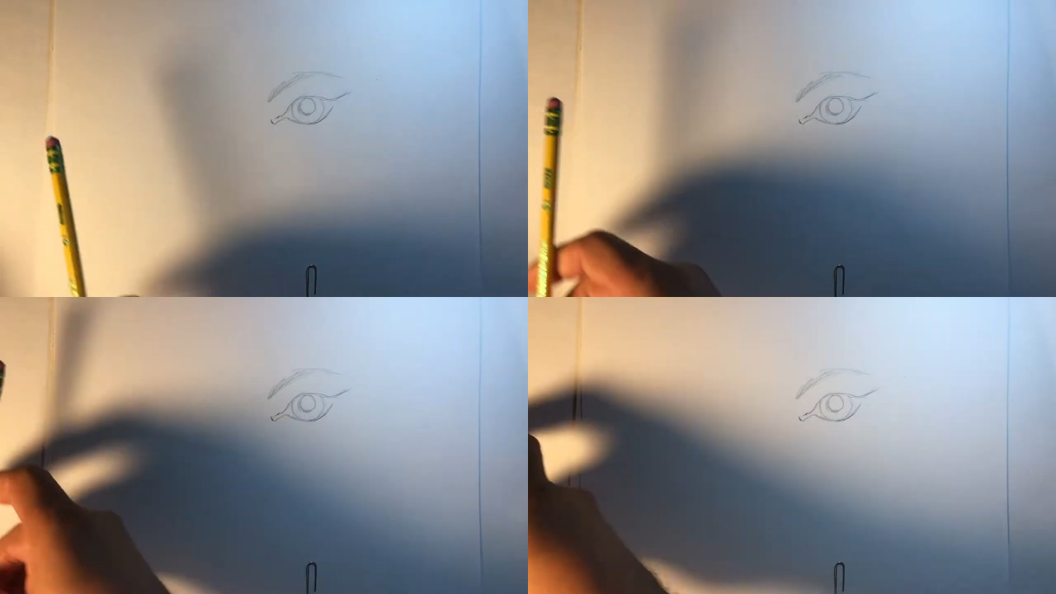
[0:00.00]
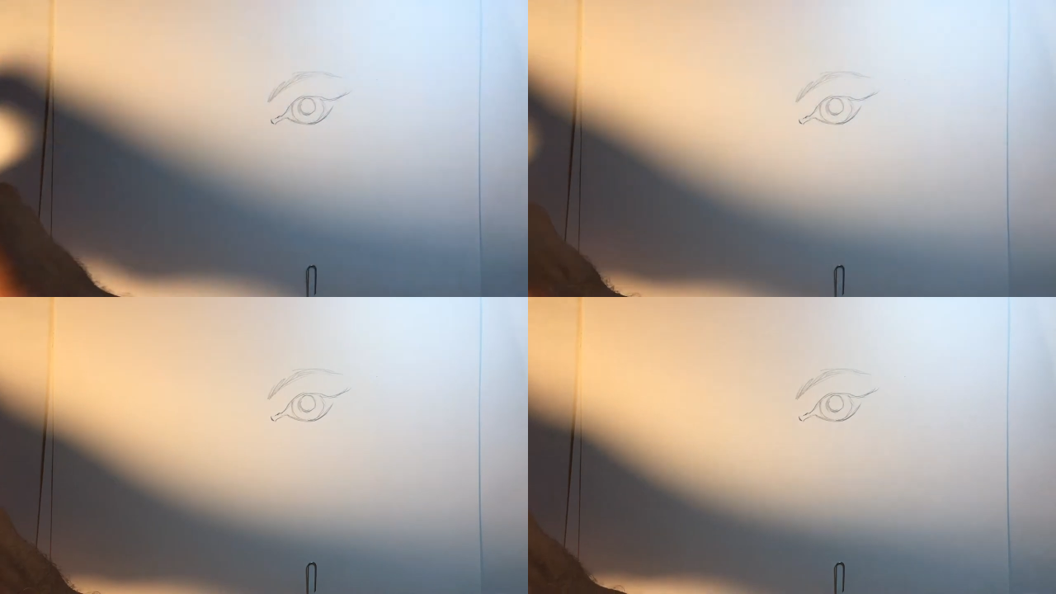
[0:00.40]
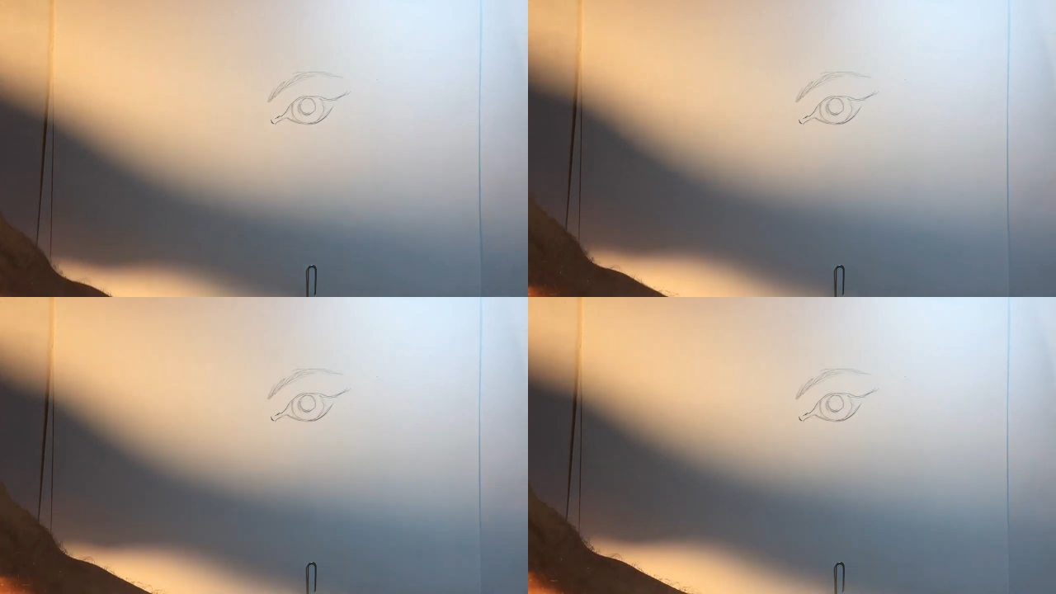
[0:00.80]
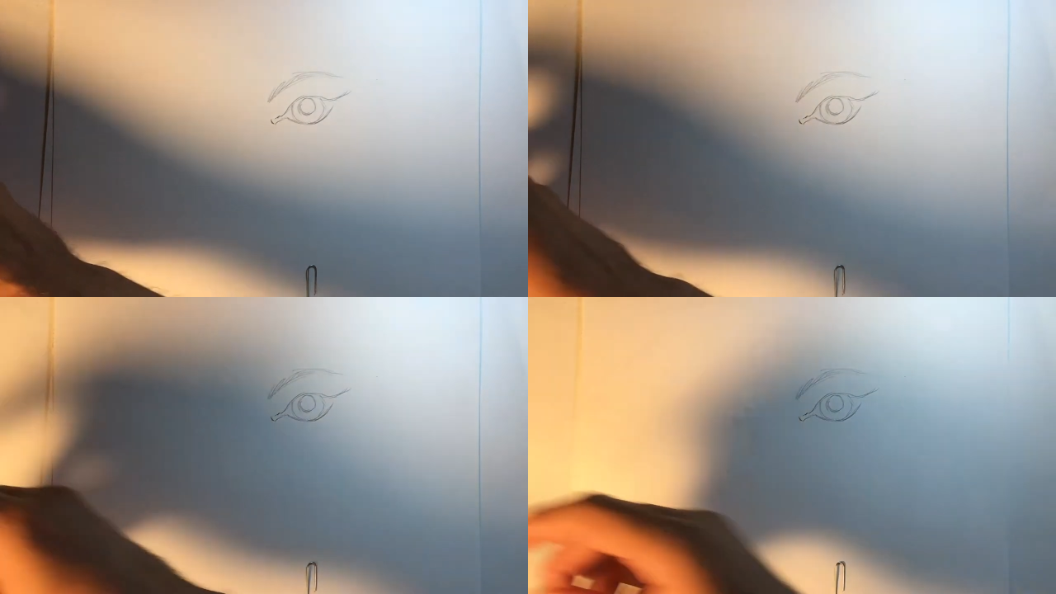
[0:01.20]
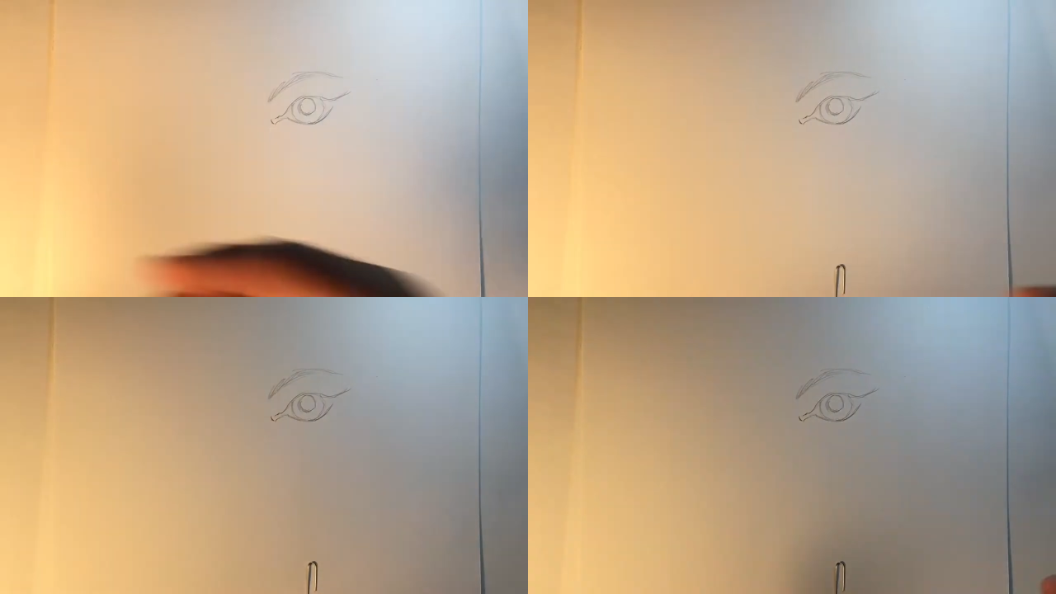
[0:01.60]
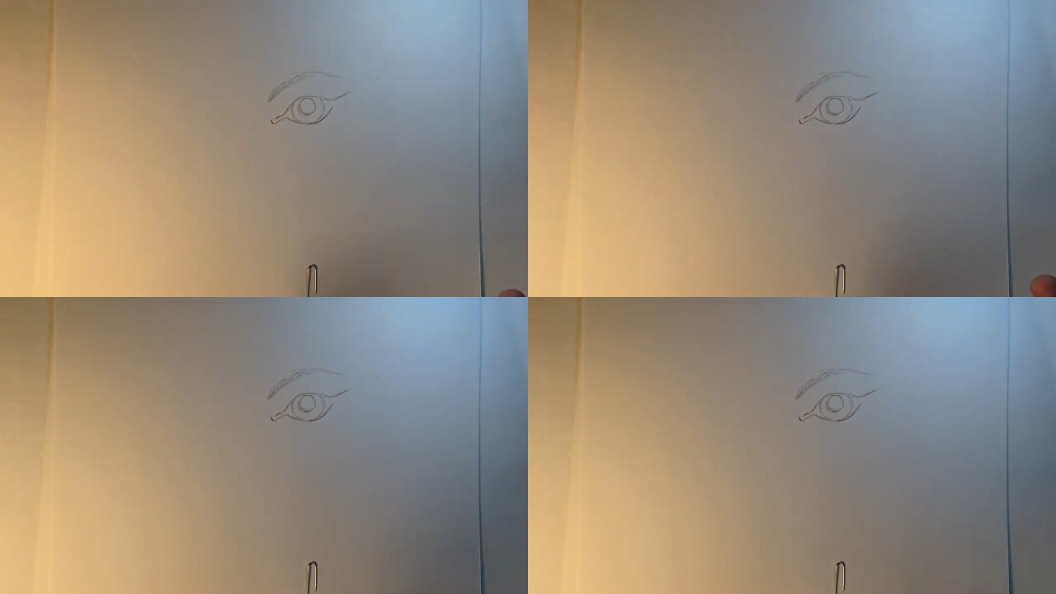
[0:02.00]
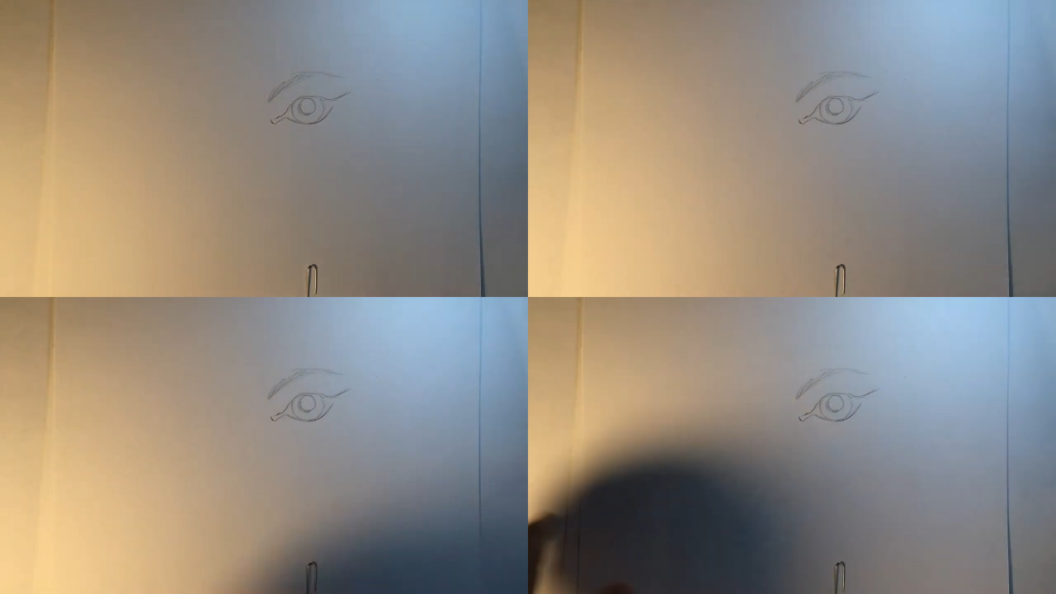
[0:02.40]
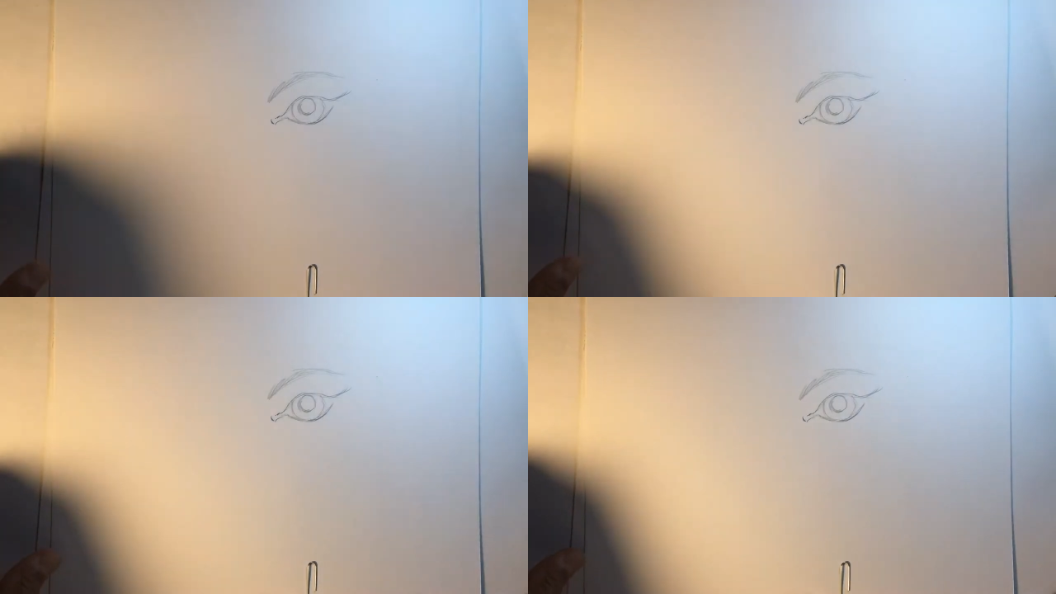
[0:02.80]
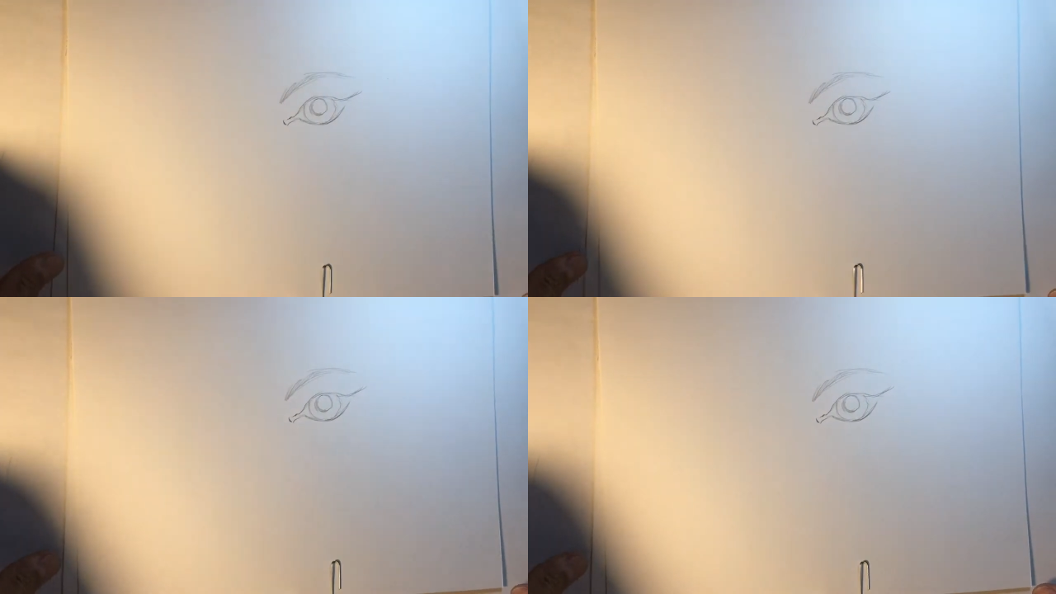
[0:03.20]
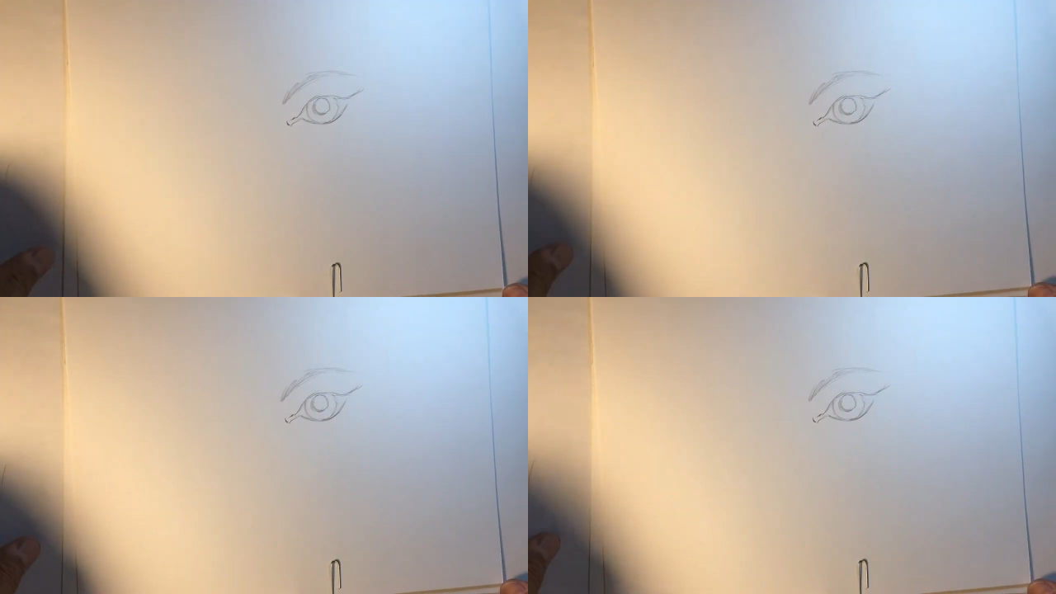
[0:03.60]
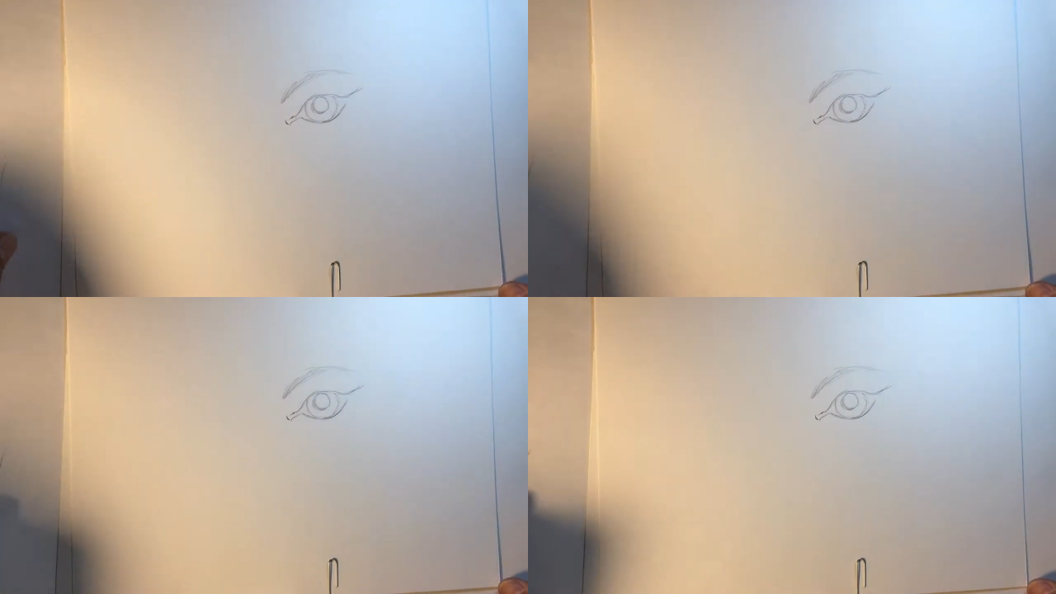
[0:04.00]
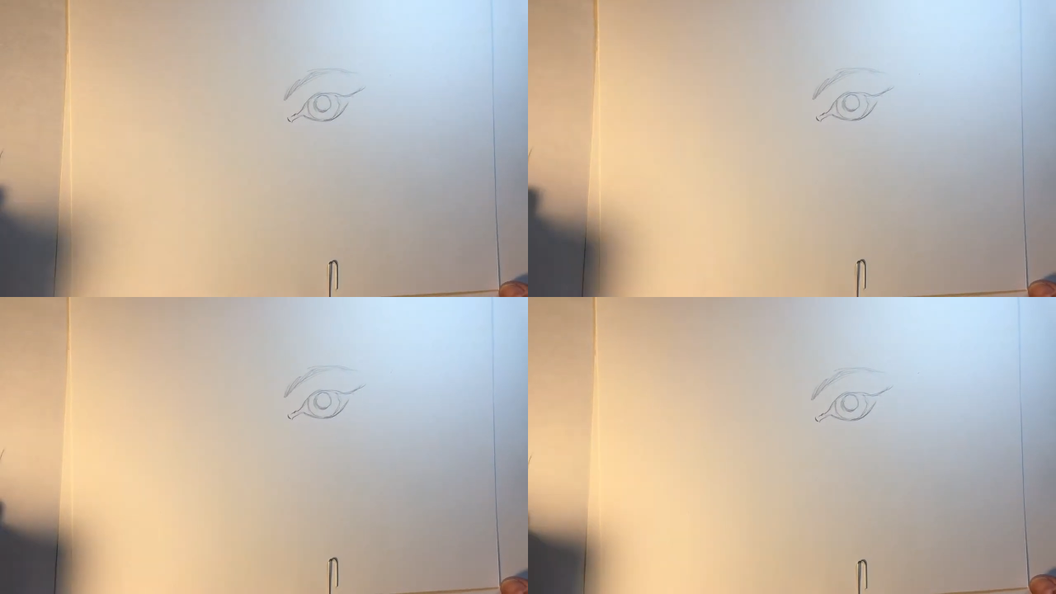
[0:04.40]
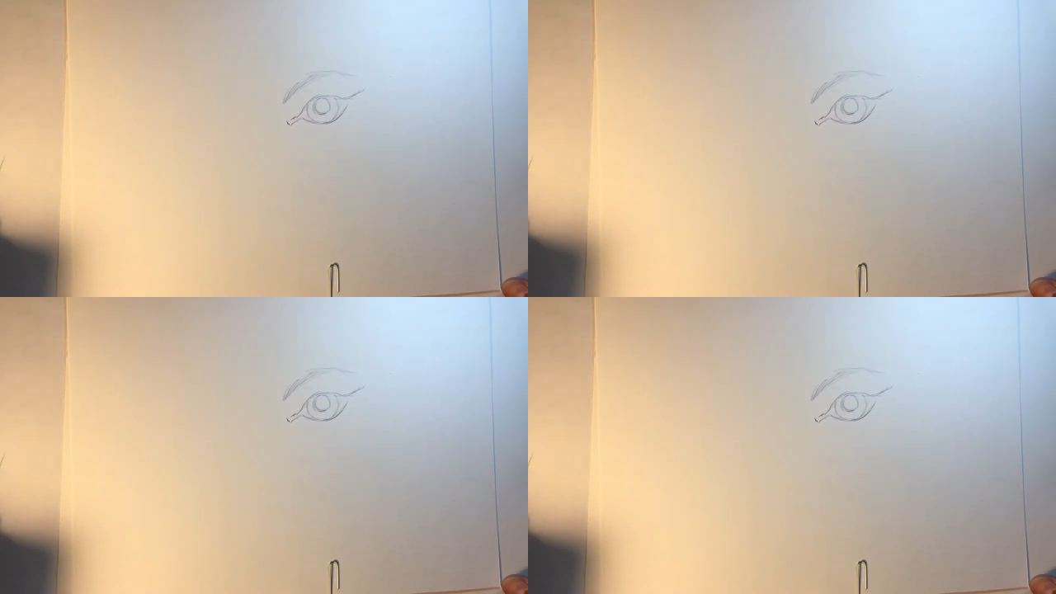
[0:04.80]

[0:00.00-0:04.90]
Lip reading: [unreadable: no face in view]